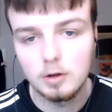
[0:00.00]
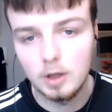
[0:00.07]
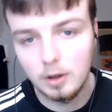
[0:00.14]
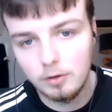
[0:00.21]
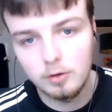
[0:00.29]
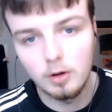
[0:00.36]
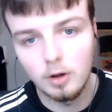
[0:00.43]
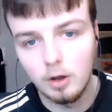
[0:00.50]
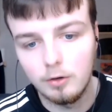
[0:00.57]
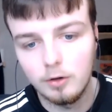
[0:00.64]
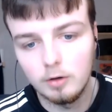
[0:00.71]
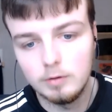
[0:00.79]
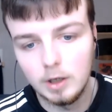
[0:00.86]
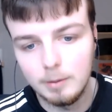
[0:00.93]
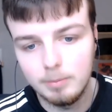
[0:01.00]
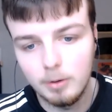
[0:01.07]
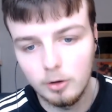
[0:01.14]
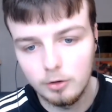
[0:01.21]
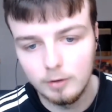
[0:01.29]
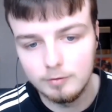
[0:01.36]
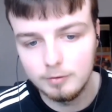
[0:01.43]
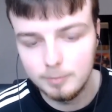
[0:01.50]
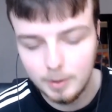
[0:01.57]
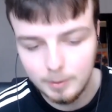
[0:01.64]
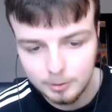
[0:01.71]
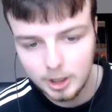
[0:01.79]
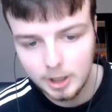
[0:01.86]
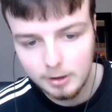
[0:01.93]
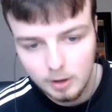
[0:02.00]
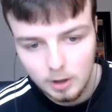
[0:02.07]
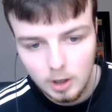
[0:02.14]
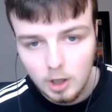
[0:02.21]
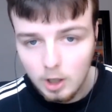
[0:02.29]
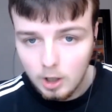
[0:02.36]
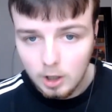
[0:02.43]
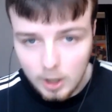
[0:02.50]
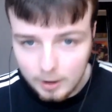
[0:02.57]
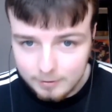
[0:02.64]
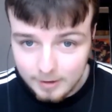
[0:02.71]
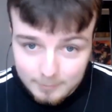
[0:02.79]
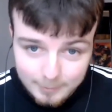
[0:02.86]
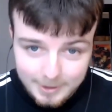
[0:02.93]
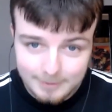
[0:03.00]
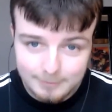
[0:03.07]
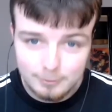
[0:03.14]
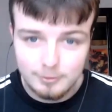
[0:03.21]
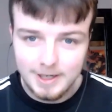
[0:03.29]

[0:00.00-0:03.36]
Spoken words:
that's a really positive from him. And then, like I say, we never